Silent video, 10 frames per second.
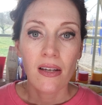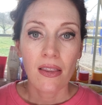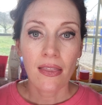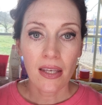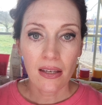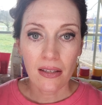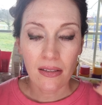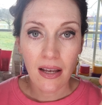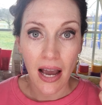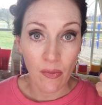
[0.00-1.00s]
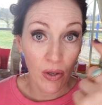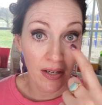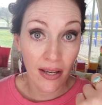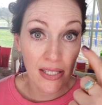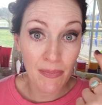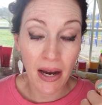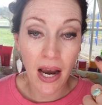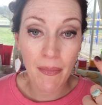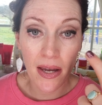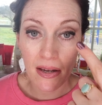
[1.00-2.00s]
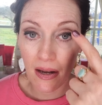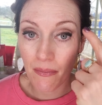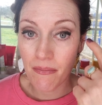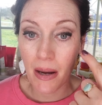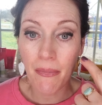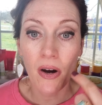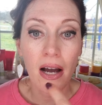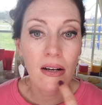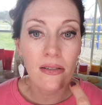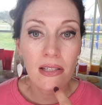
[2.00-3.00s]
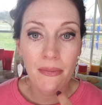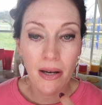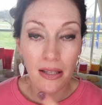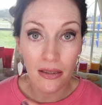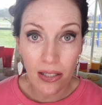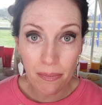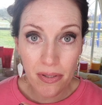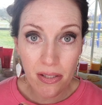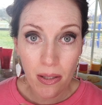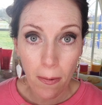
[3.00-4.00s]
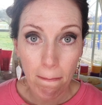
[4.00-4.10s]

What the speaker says: Then I went ahead and did my eye makeup, my brows, and my lips.